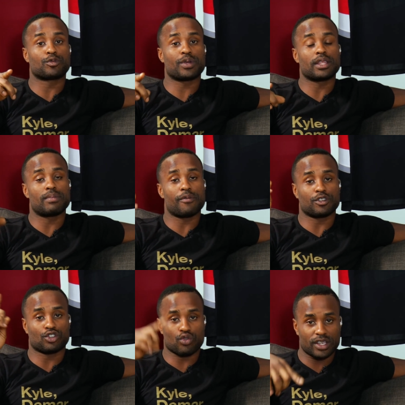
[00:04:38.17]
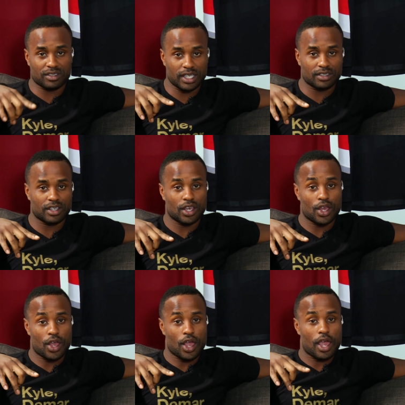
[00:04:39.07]
playing the Memphis Grizzlies,
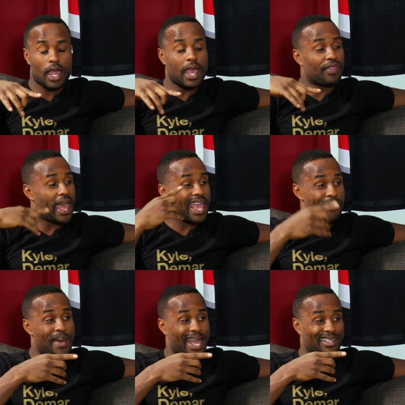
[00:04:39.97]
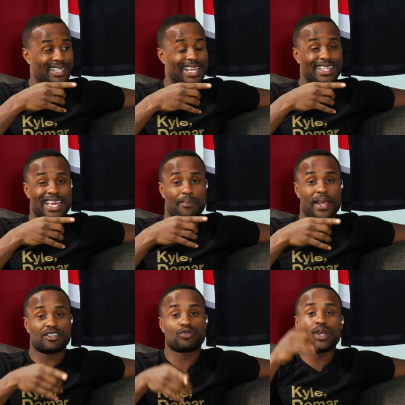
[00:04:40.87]
and that impacted the Indiana Pacers.